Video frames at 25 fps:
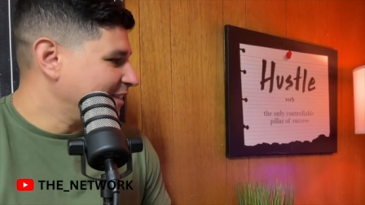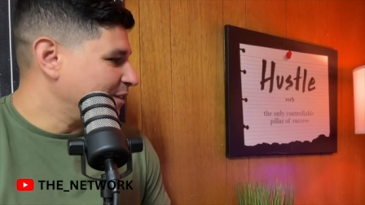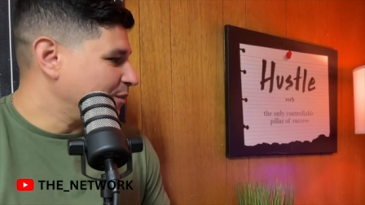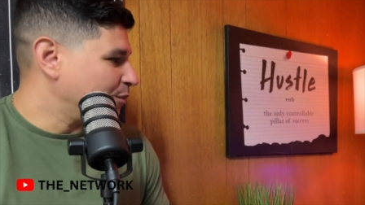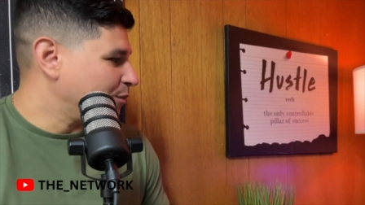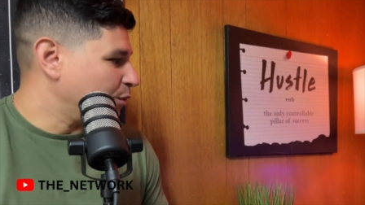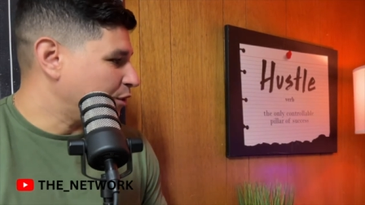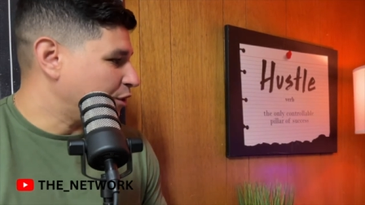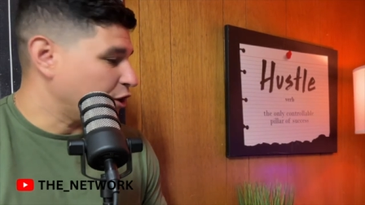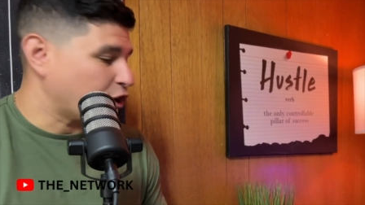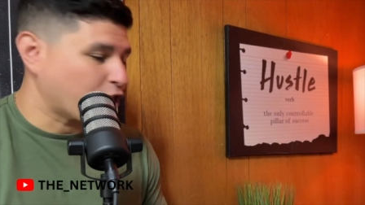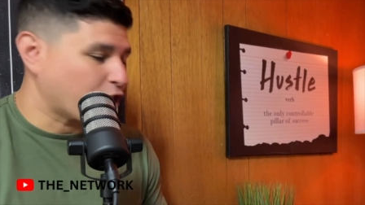
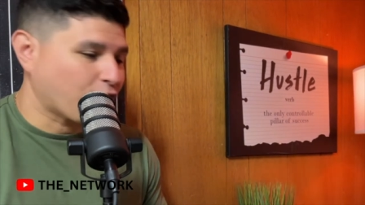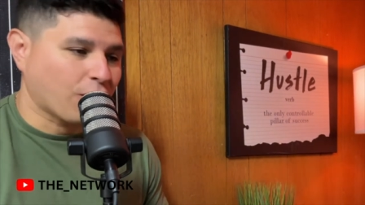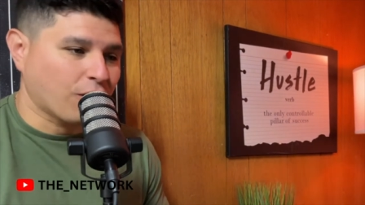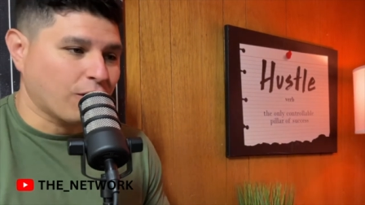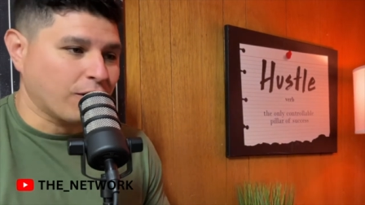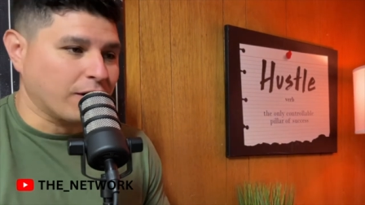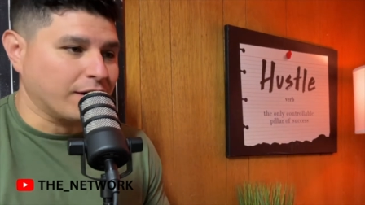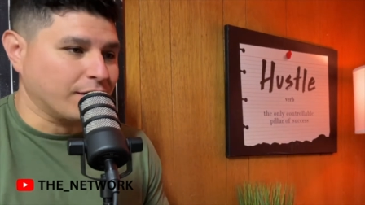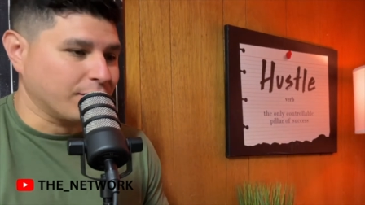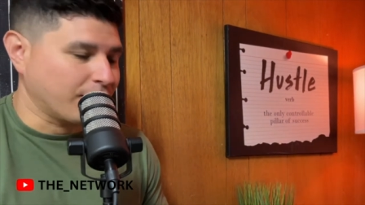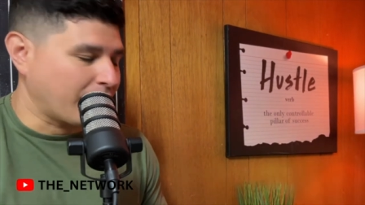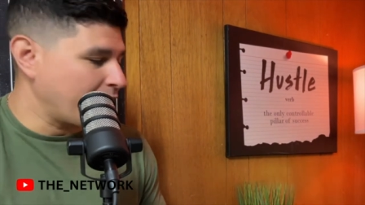with the
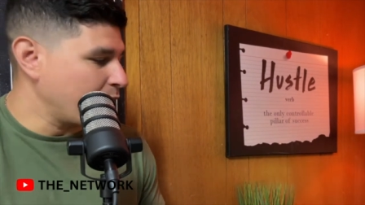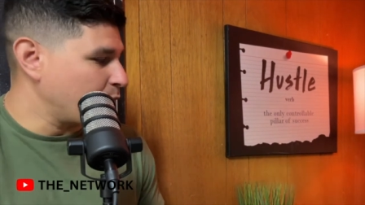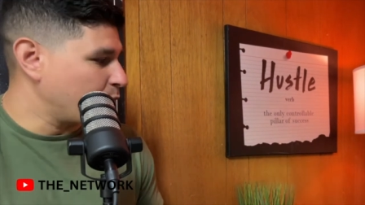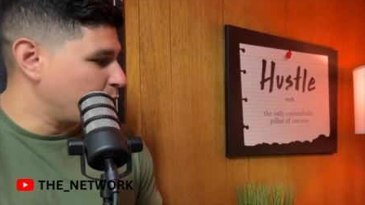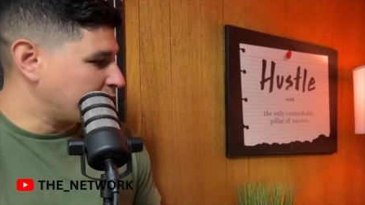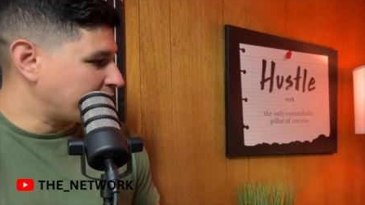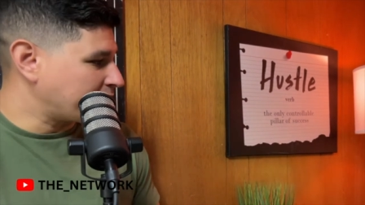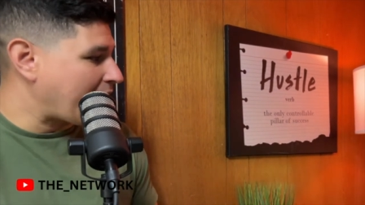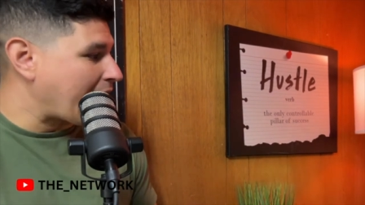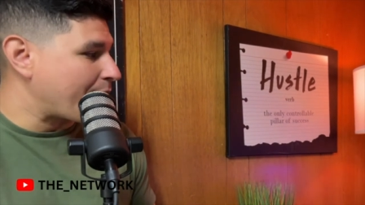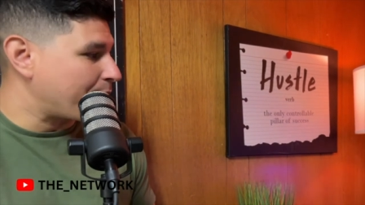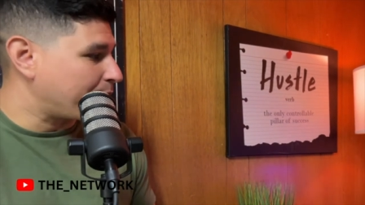current, right? What's
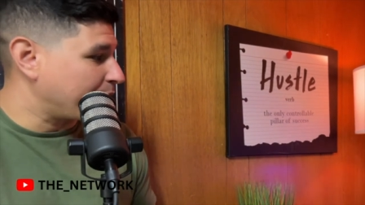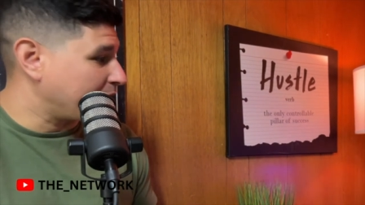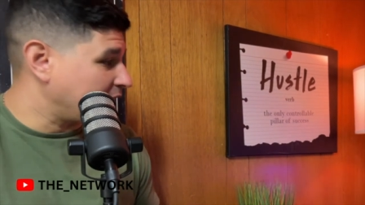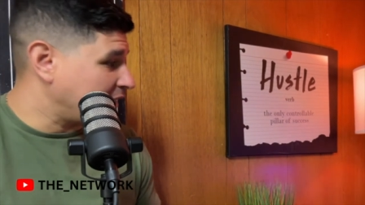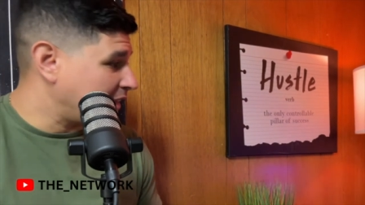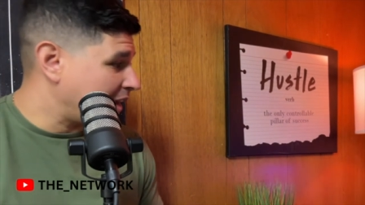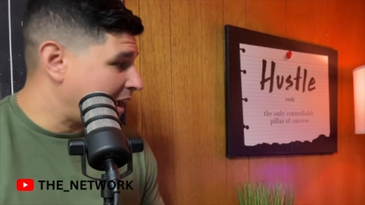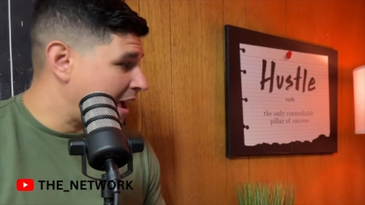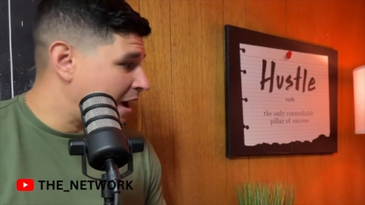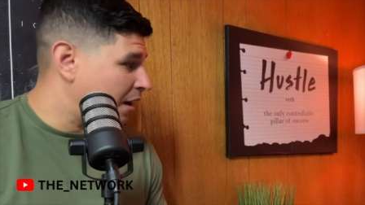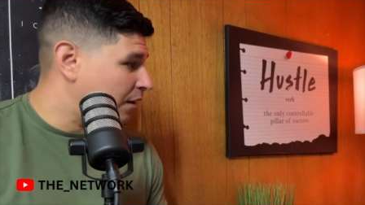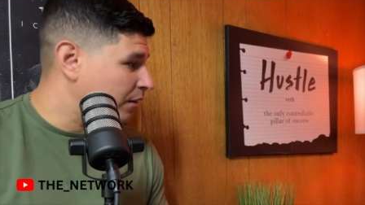happening
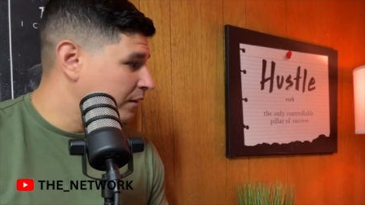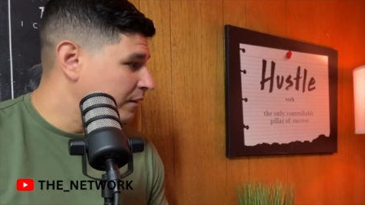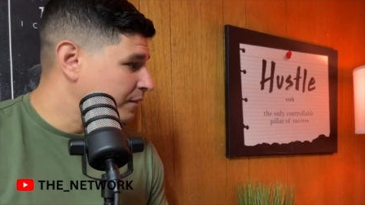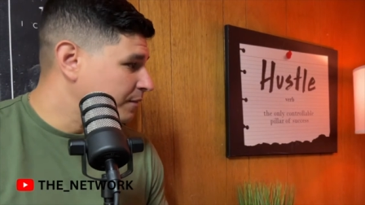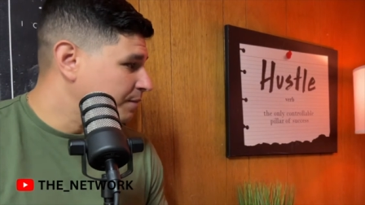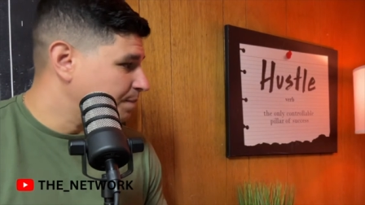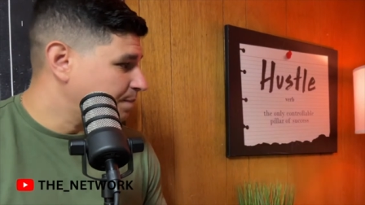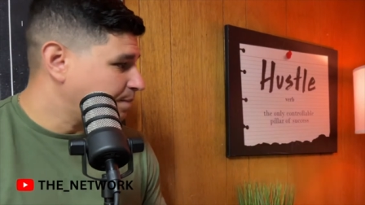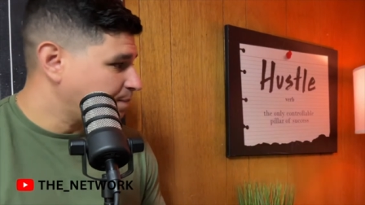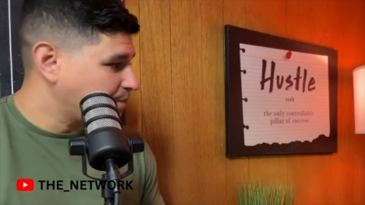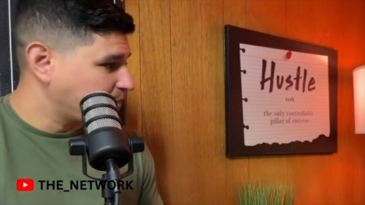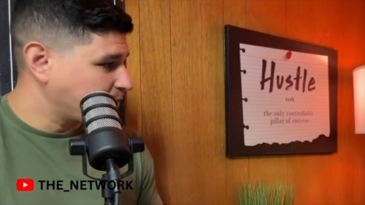now.
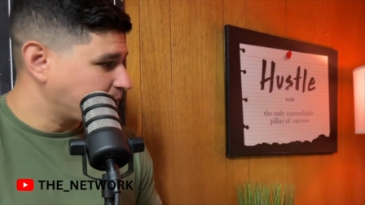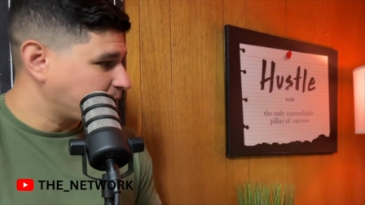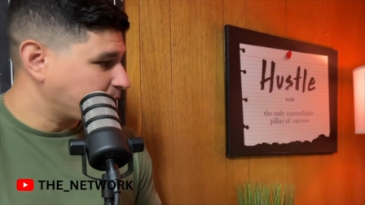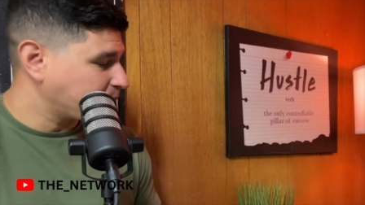And it's